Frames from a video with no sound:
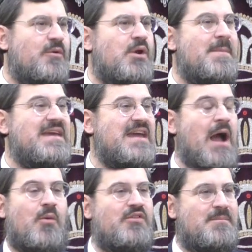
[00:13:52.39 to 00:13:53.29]

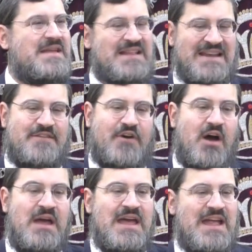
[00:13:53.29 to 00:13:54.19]
I want to make the liver
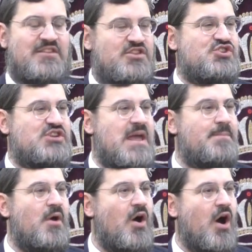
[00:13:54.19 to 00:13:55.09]
into the
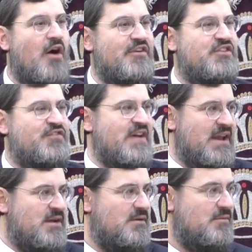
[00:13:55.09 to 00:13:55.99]
shape of a tefillin.